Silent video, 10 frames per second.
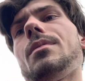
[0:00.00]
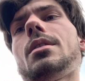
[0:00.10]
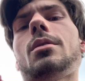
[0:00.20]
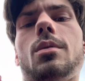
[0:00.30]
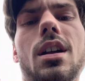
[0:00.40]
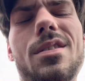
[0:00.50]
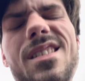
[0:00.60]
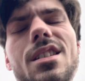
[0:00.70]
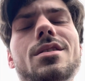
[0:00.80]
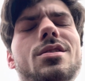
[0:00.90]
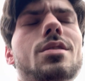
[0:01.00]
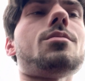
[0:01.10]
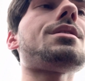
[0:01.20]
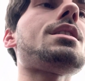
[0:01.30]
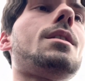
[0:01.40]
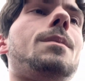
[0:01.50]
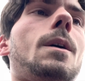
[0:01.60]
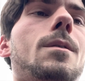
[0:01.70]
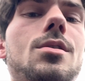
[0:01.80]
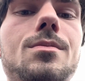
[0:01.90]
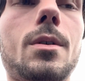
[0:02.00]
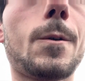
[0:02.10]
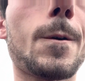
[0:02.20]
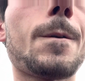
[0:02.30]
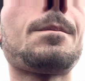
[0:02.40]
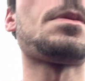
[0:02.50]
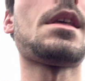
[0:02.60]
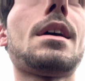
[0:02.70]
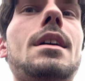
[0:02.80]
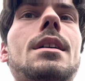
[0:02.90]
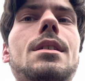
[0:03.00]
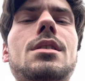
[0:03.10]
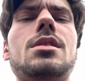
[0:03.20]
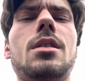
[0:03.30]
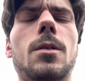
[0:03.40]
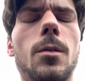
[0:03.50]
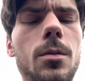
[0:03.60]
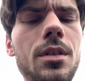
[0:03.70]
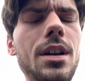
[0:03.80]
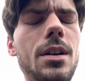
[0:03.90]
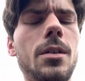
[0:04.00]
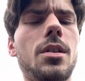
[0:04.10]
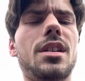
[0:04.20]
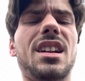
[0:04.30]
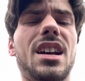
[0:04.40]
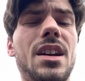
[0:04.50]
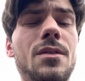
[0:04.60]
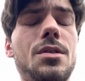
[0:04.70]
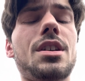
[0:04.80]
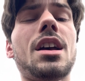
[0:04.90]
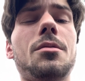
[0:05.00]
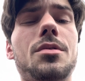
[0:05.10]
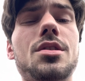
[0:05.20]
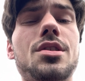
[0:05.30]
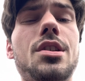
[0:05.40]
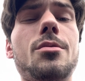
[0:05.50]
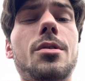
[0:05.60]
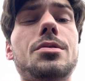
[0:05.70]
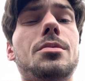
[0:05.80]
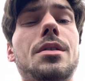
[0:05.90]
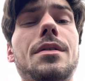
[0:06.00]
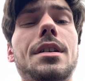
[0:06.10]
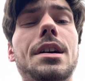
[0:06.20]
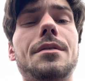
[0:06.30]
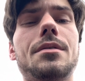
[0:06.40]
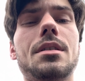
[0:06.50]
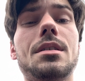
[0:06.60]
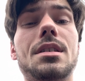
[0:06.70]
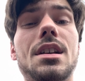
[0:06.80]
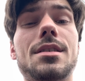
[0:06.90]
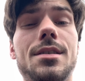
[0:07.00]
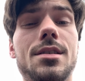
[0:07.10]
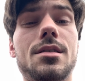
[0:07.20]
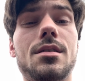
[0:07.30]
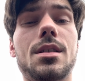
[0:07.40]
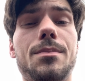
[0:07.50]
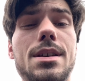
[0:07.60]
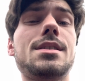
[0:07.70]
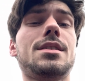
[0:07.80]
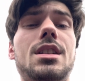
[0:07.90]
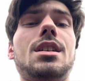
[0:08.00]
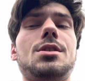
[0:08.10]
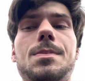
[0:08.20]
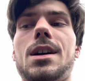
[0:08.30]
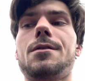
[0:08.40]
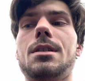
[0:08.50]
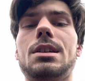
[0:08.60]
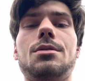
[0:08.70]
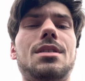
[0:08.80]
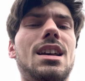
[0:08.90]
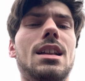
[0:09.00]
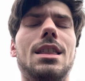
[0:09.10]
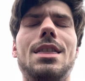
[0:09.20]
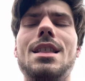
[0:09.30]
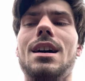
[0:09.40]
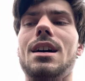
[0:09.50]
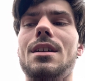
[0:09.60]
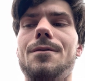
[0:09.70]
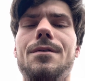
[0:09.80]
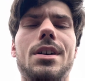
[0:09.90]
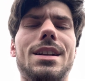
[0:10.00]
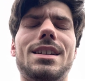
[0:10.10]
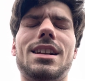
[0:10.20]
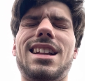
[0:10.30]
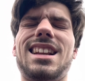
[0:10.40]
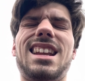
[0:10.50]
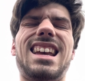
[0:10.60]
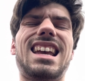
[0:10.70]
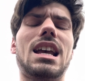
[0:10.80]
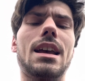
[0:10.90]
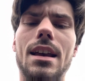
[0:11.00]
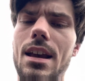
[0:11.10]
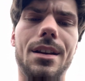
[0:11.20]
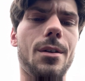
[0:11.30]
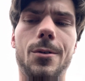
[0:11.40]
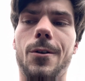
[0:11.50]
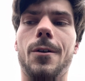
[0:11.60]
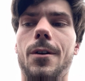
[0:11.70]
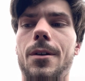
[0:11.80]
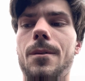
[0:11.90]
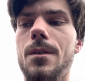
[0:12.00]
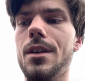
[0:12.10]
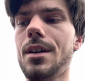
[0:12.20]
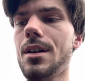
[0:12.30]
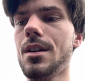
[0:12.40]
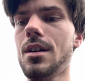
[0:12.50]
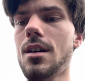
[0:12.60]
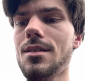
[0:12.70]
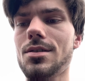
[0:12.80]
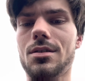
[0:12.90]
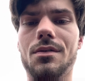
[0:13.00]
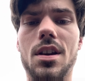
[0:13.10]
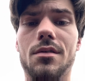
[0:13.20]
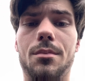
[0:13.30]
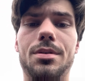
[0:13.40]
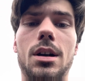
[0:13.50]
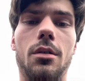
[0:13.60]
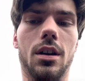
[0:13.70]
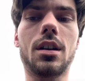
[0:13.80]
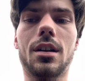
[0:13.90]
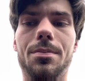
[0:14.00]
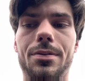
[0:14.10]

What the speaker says: And what I think is so neat about this motor is the only car that ever came with this QR25 is the B16 SpecV. You cannot find it in any other car. So if you ever blow it up,